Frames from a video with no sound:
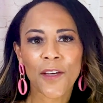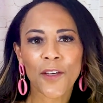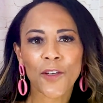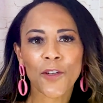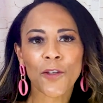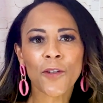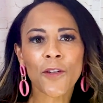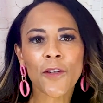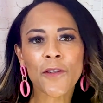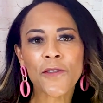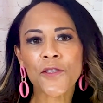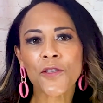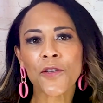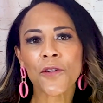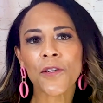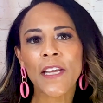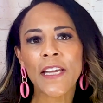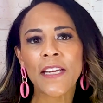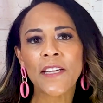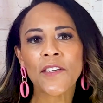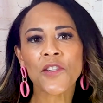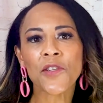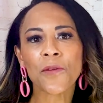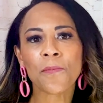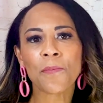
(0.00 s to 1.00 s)
You'll also
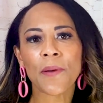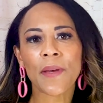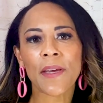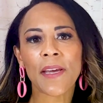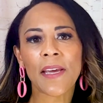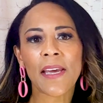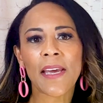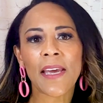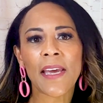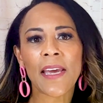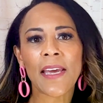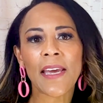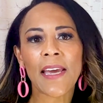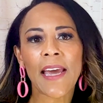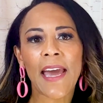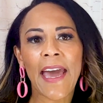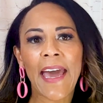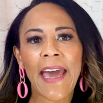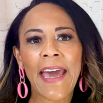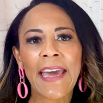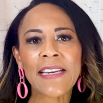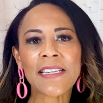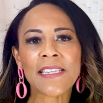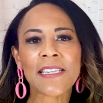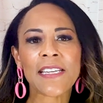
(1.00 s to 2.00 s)
need to be
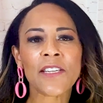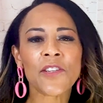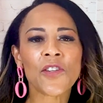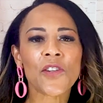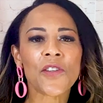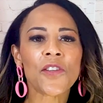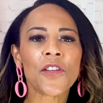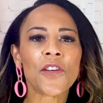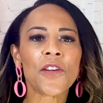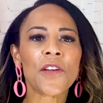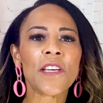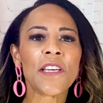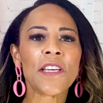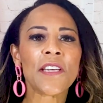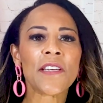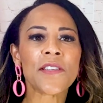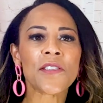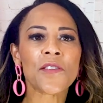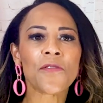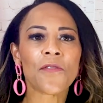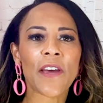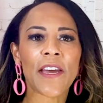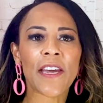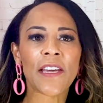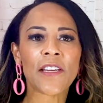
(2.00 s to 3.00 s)
18 to 30 years
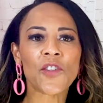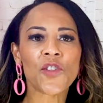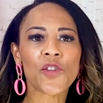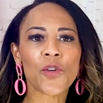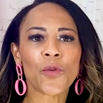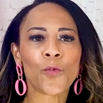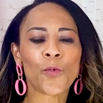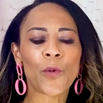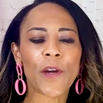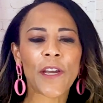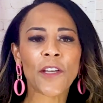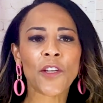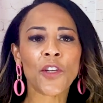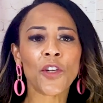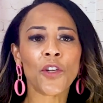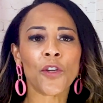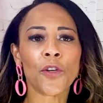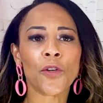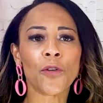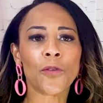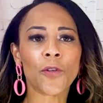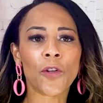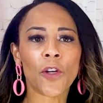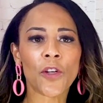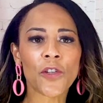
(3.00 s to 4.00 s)
of age when
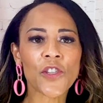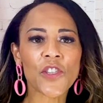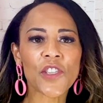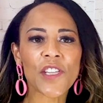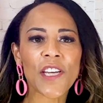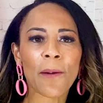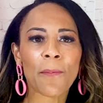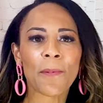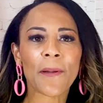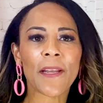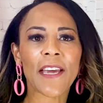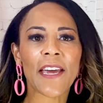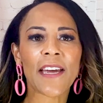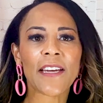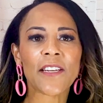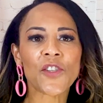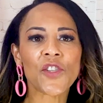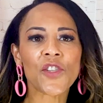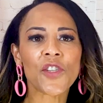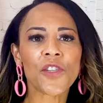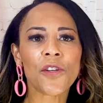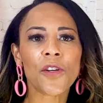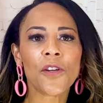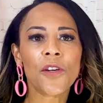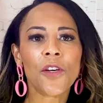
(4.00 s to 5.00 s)
you lodge the
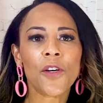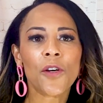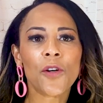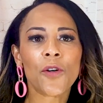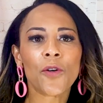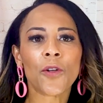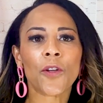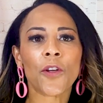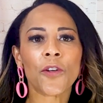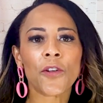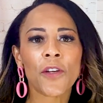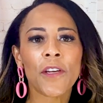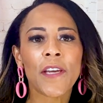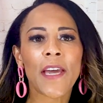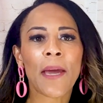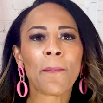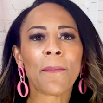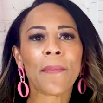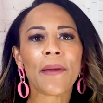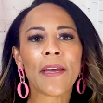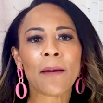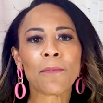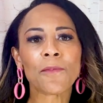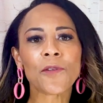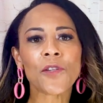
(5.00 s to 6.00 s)
application, although you can
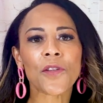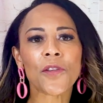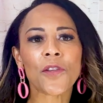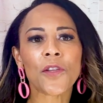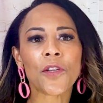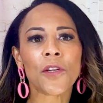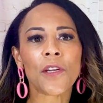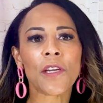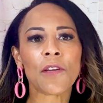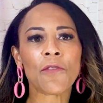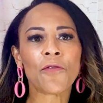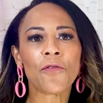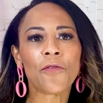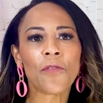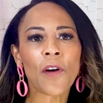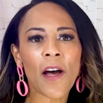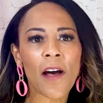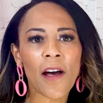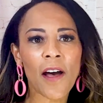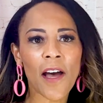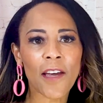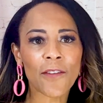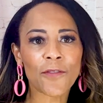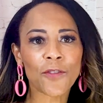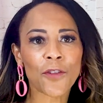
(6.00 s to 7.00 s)
be up to
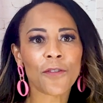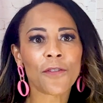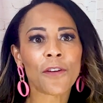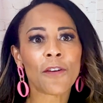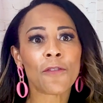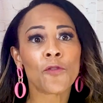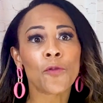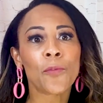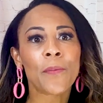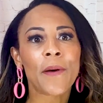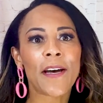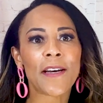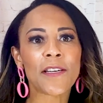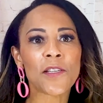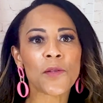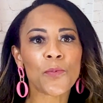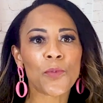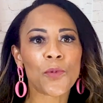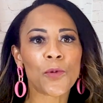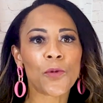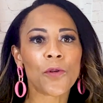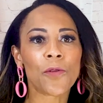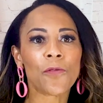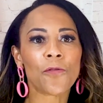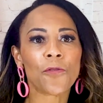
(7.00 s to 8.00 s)
35 if you have a
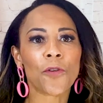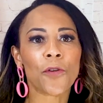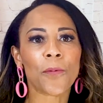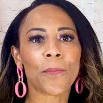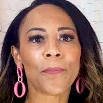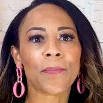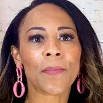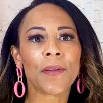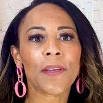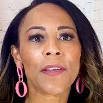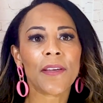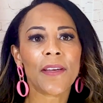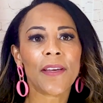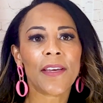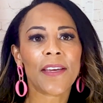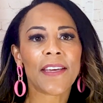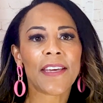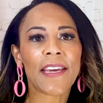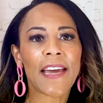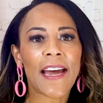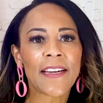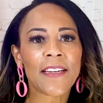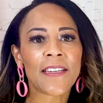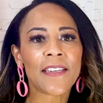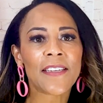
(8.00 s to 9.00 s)
passport from
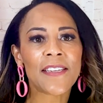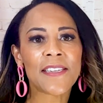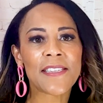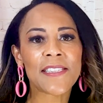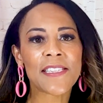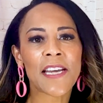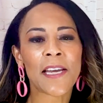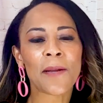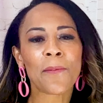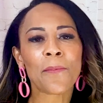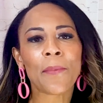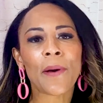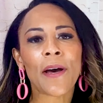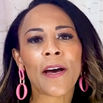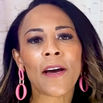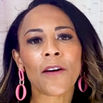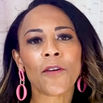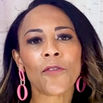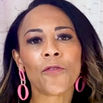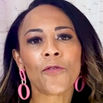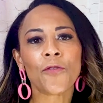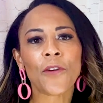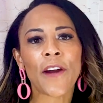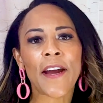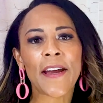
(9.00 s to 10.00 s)
Canada, Denmark,
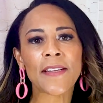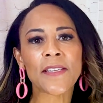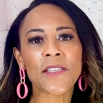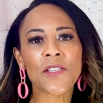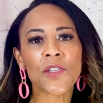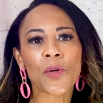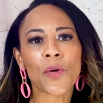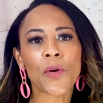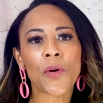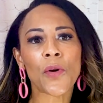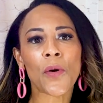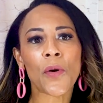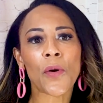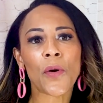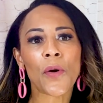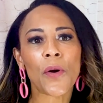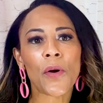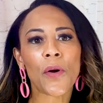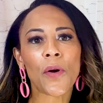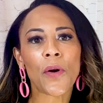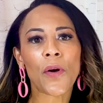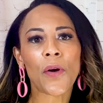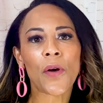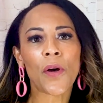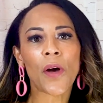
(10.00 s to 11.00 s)
France, or
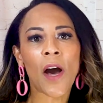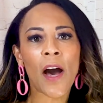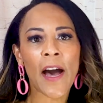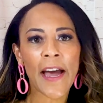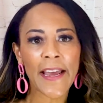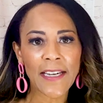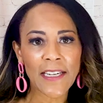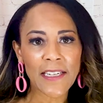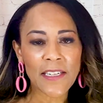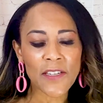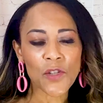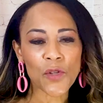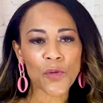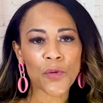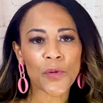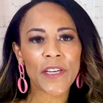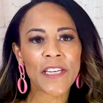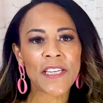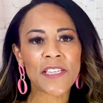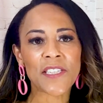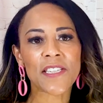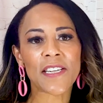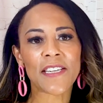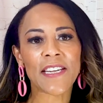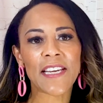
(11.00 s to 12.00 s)
Ireland or
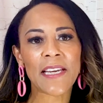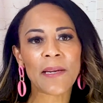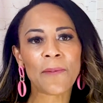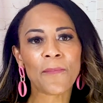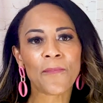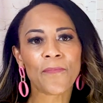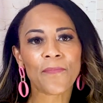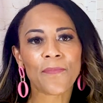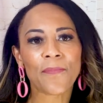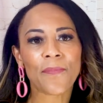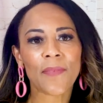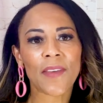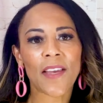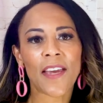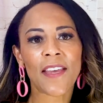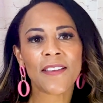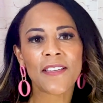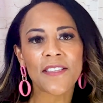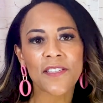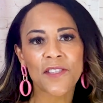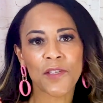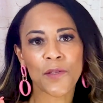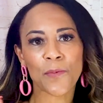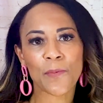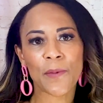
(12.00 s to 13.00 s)
Italy. And
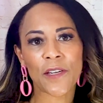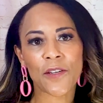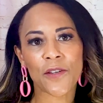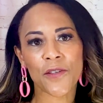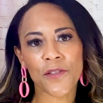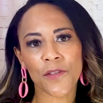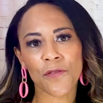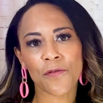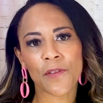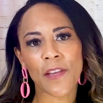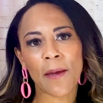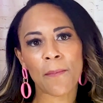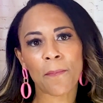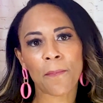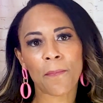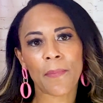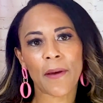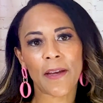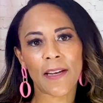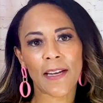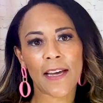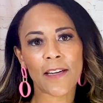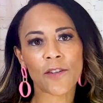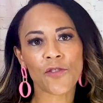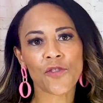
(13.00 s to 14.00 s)
this is because of that
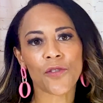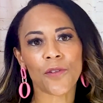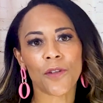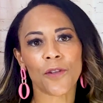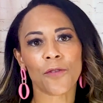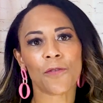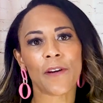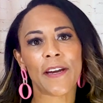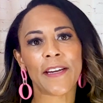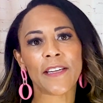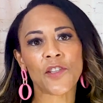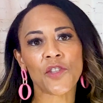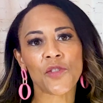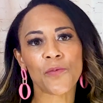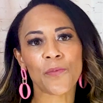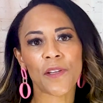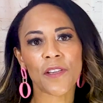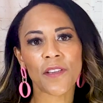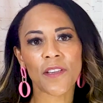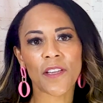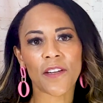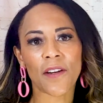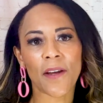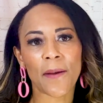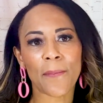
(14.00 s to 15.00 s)
bilateral arrangement
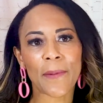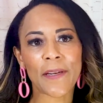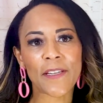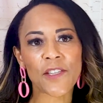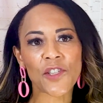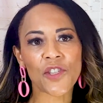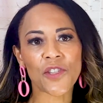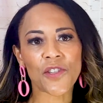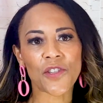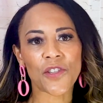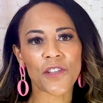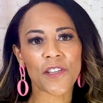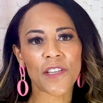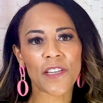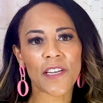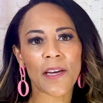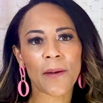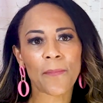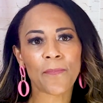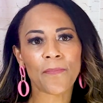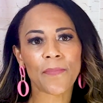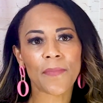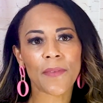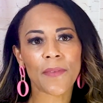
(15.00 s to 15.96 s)
that I mentioned earlier.